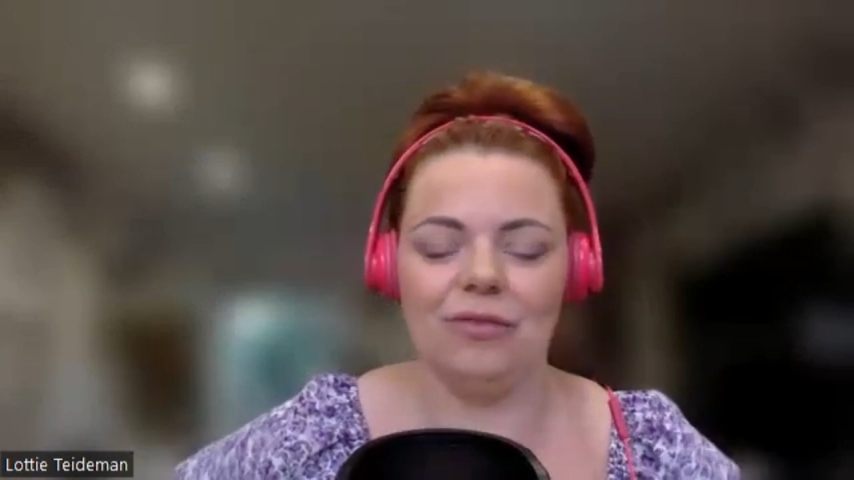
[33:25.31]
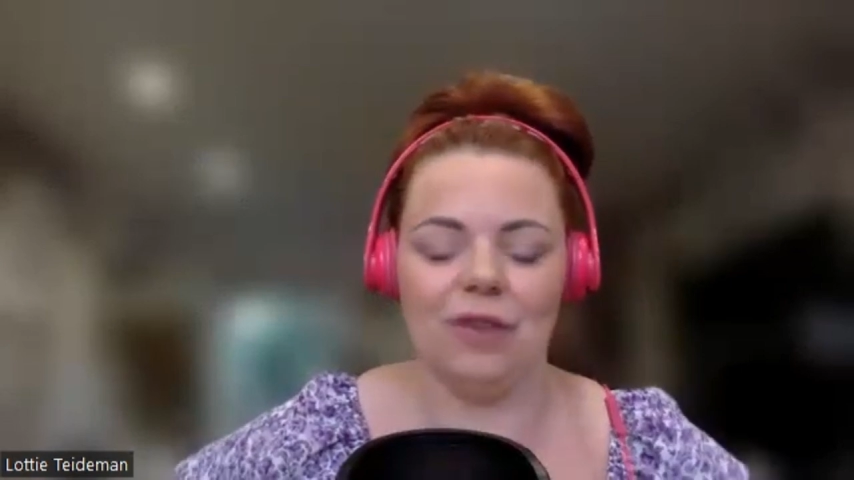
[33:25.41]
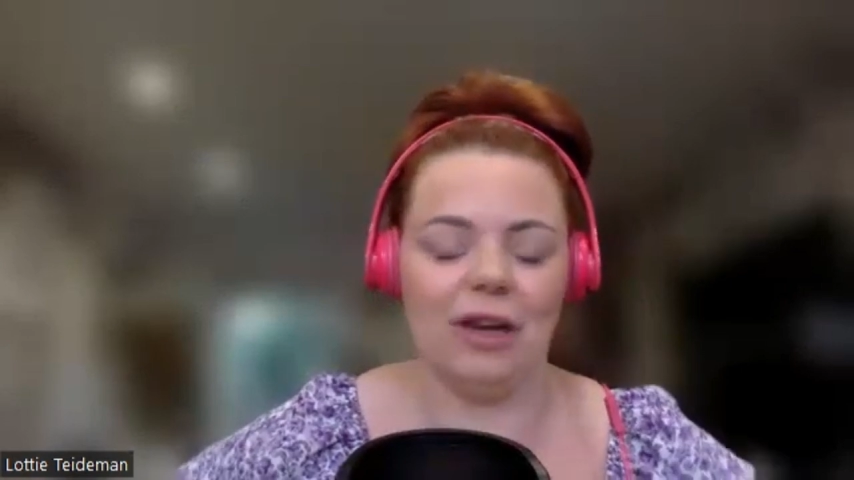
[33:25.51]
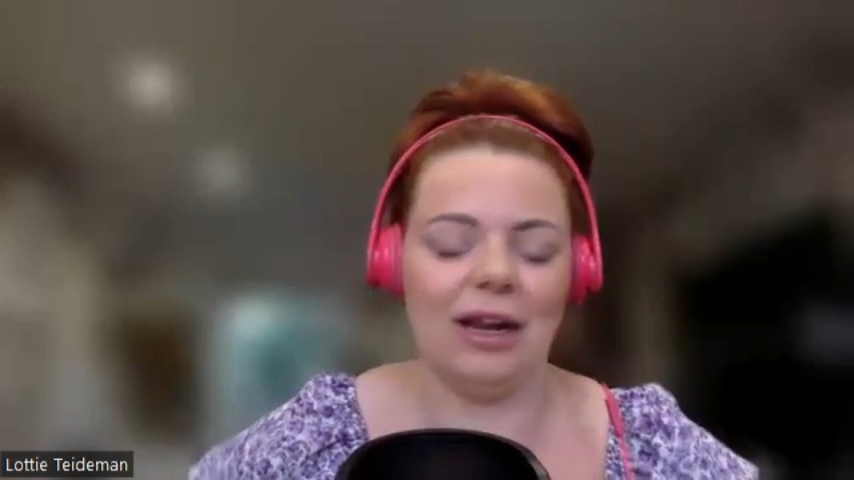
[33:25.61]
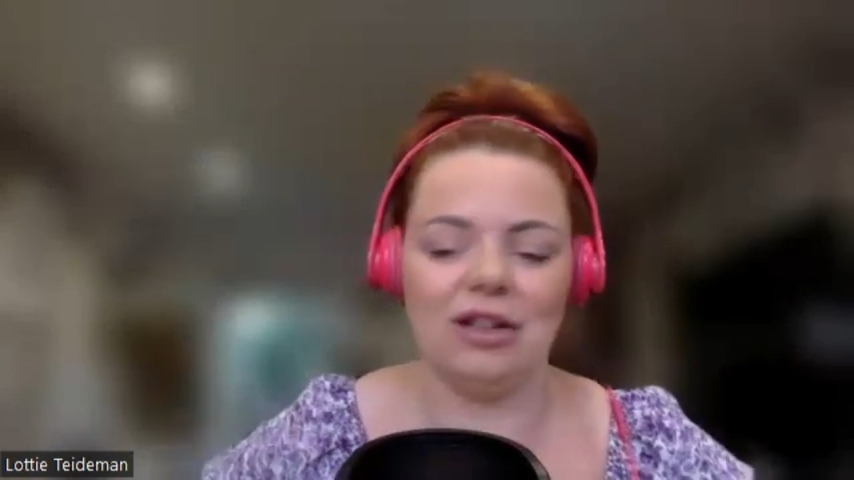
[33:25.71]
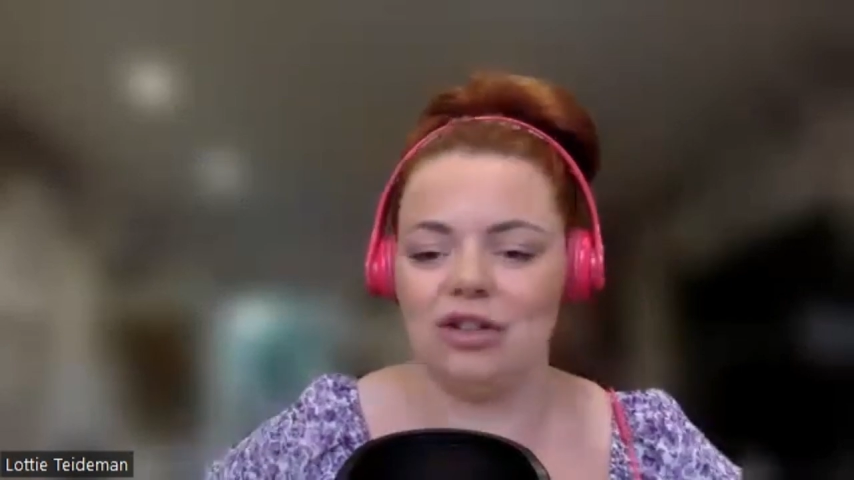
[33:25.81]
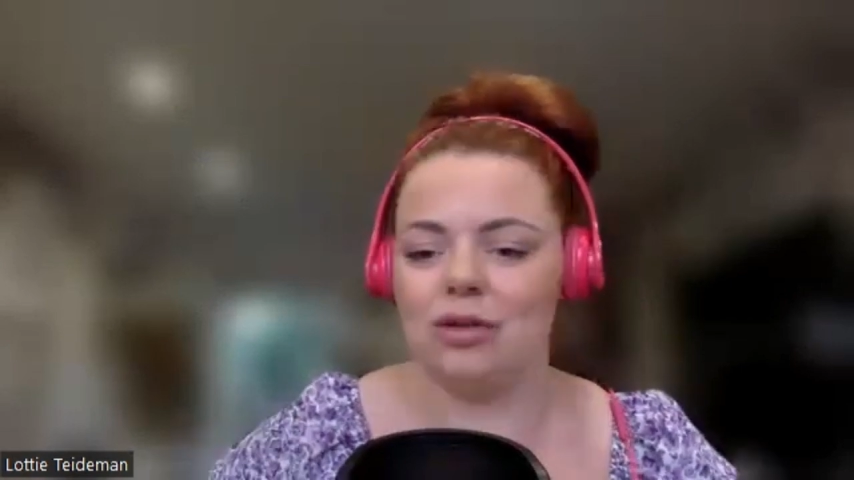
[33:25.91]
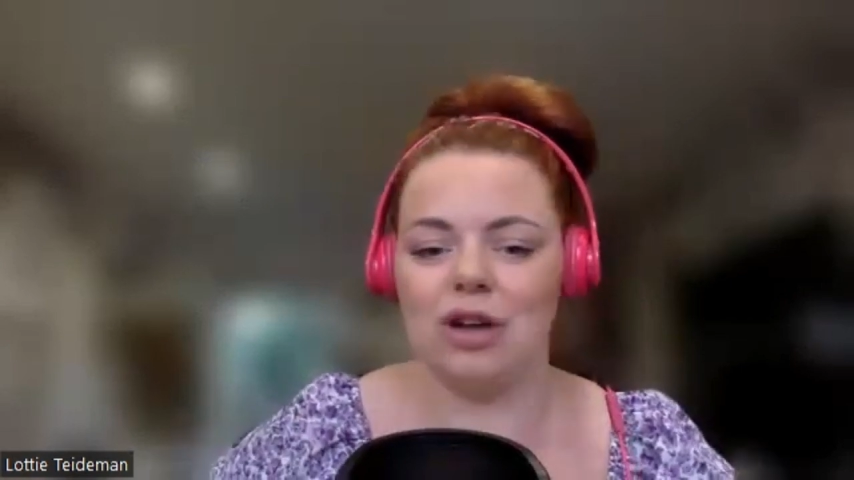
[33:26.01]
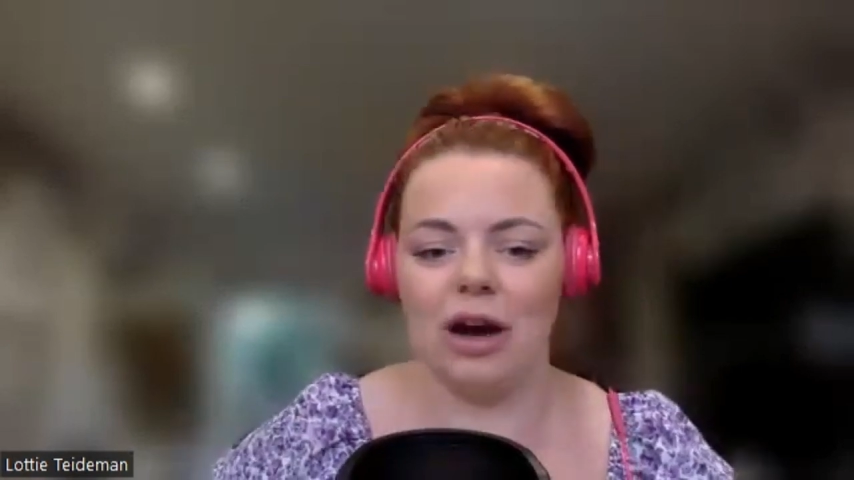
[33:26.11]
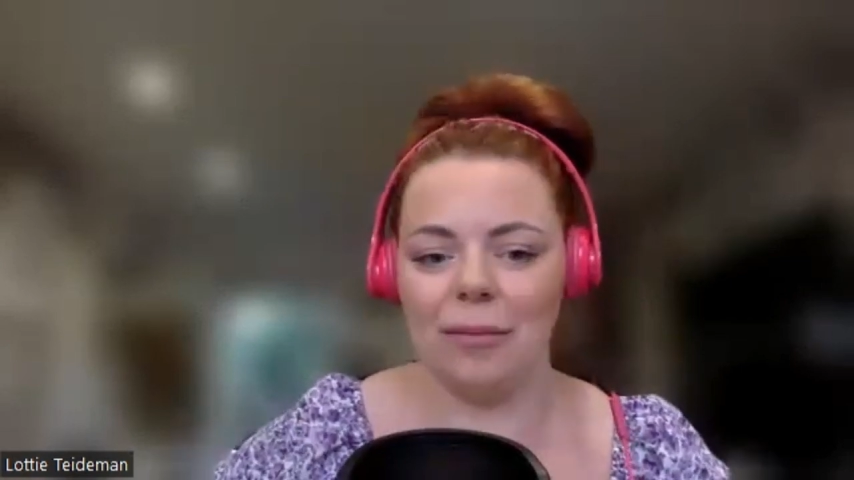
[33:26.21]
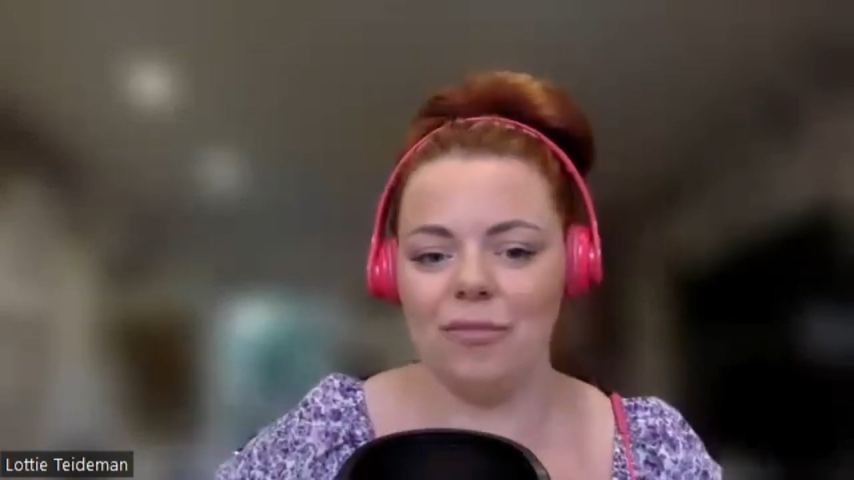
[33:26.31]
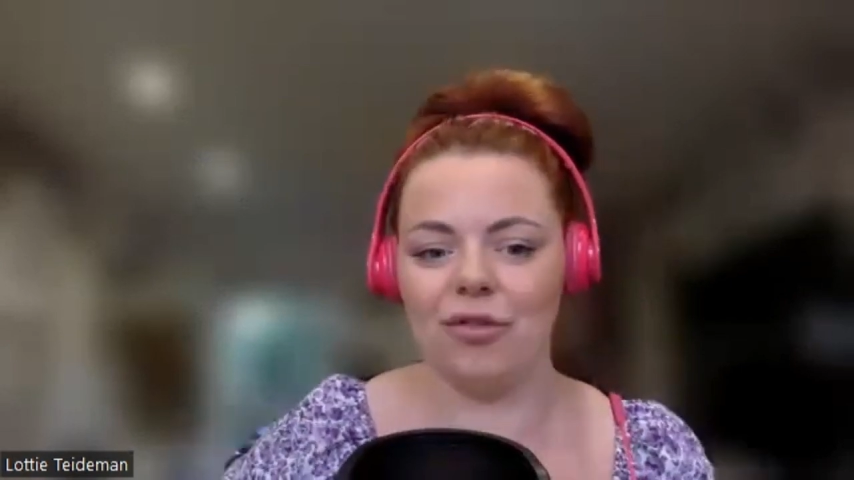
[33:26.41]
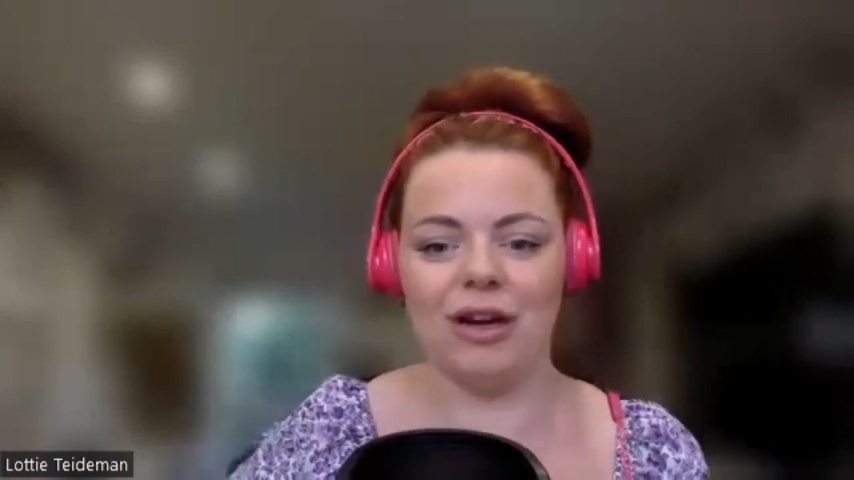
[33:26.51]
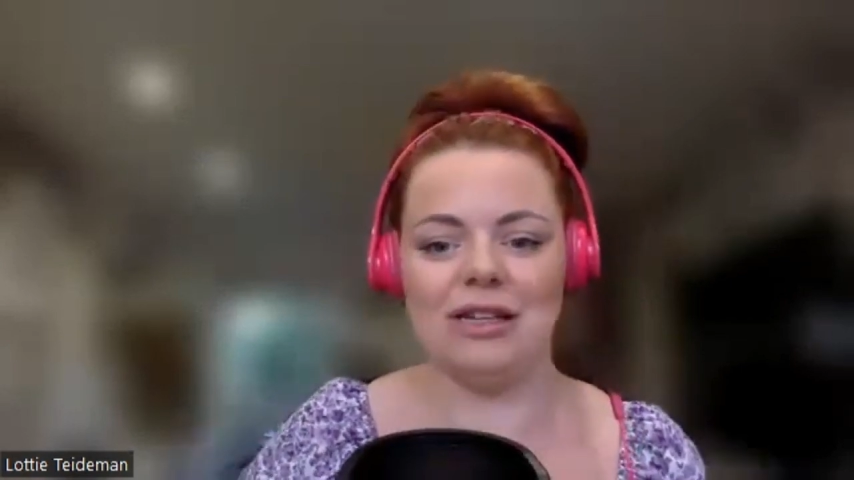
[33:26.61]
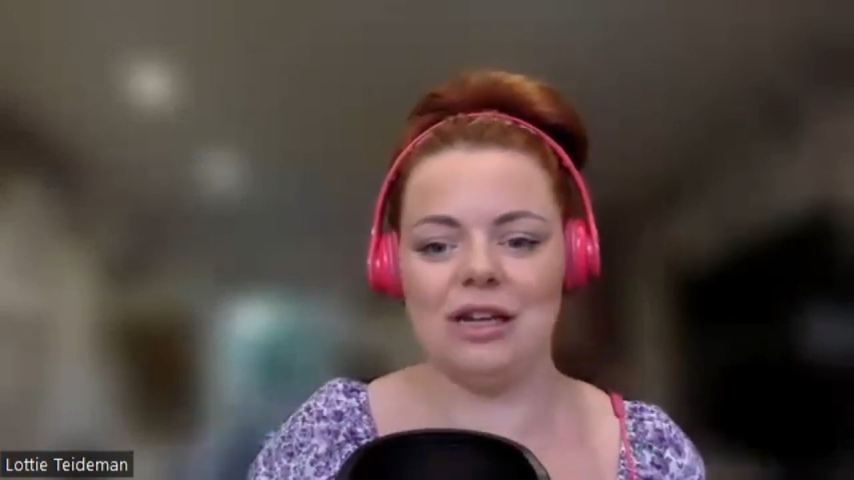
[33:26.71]
financial time
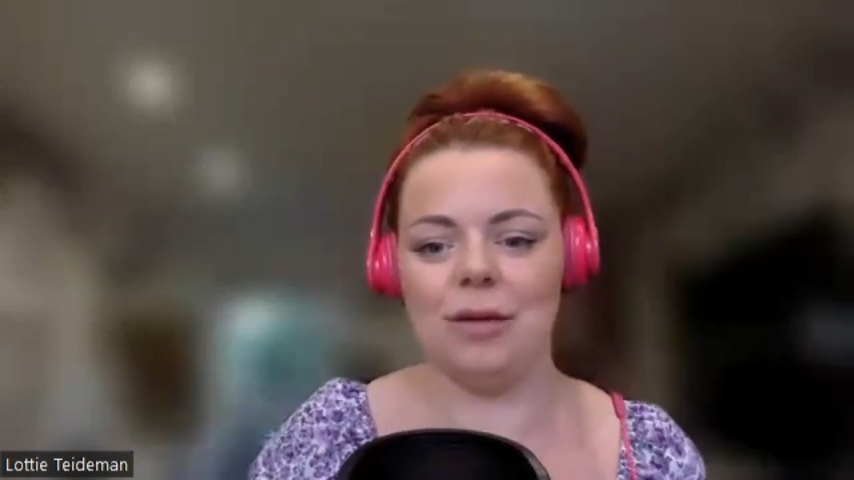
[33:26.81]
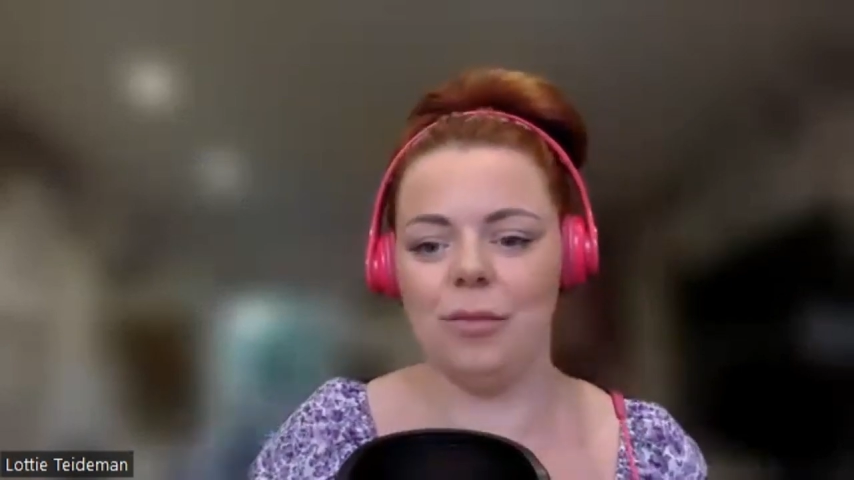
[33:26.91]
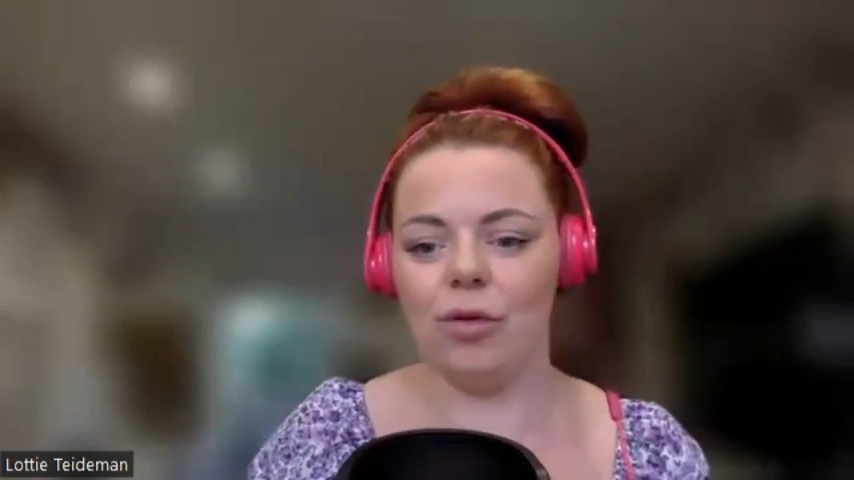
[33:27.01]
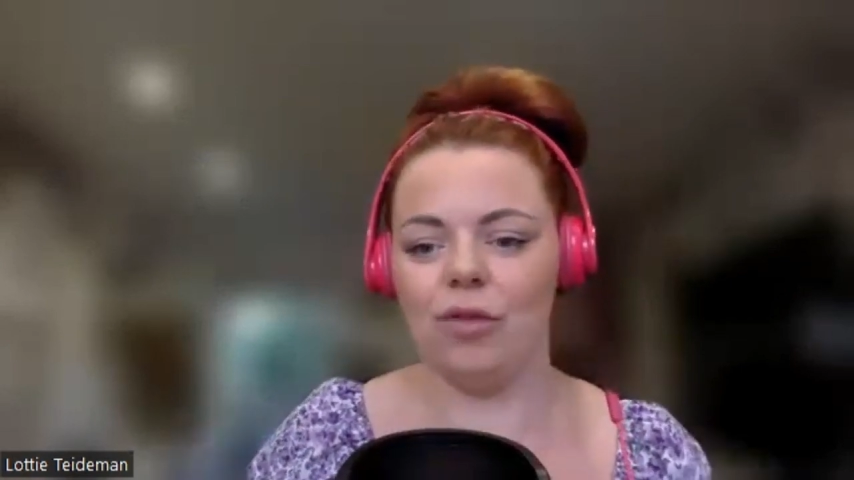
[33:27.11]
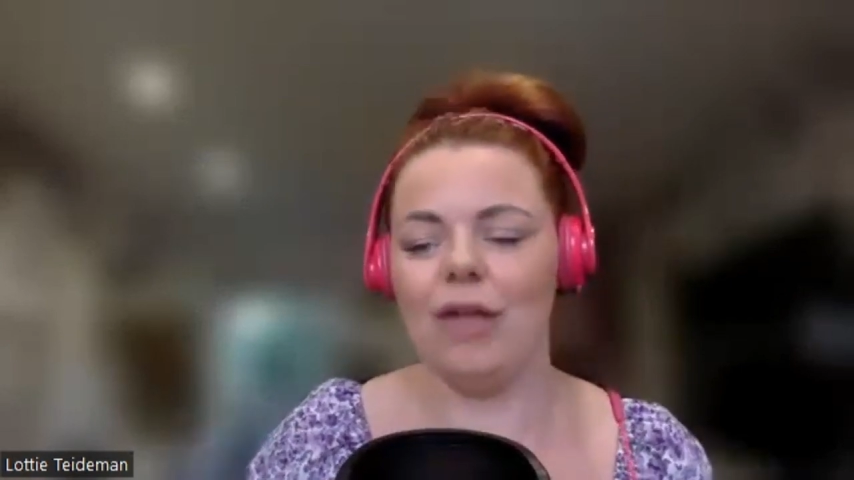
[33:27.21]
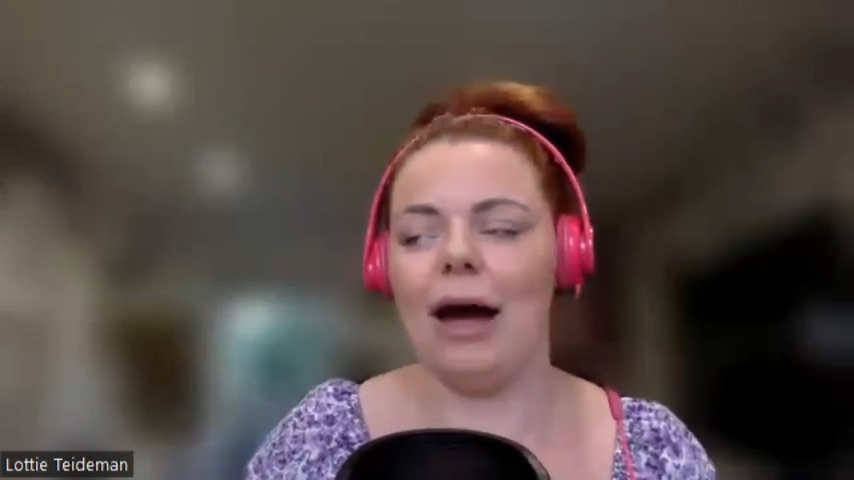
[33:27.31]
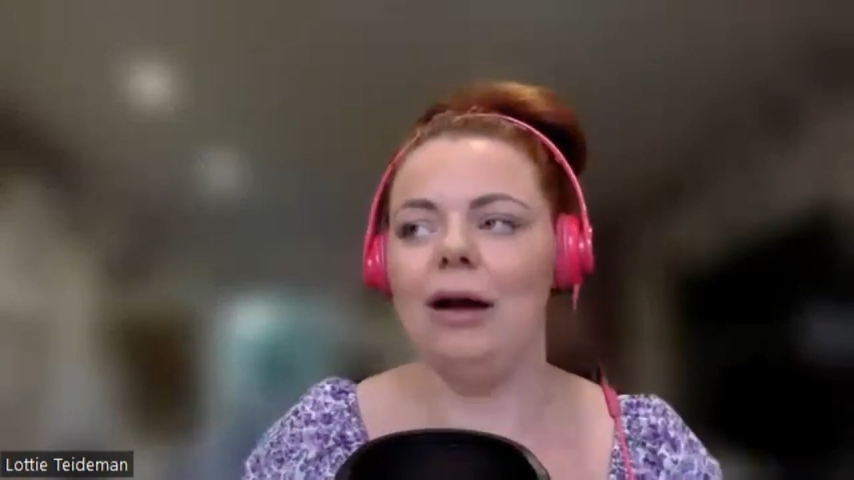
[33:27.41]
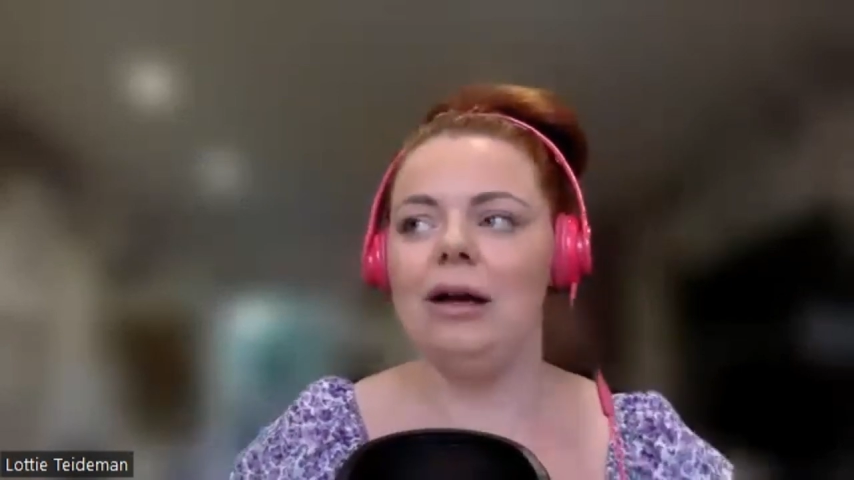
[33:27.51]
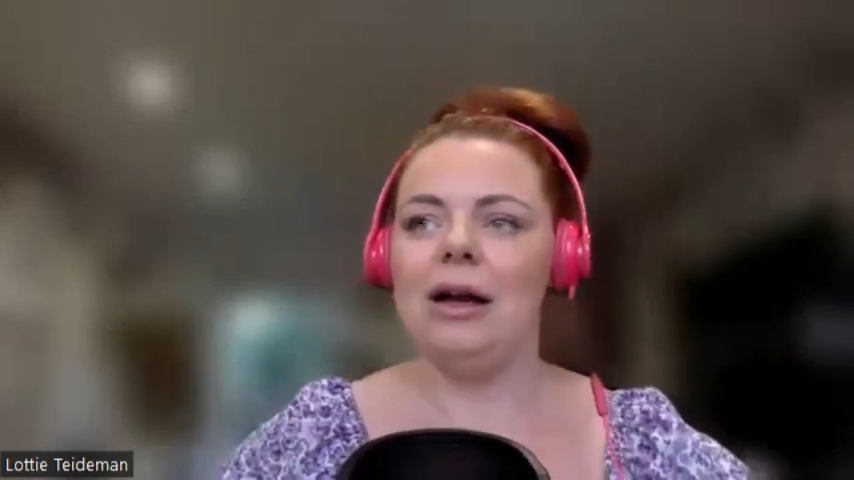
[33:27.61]
freedom, all of that.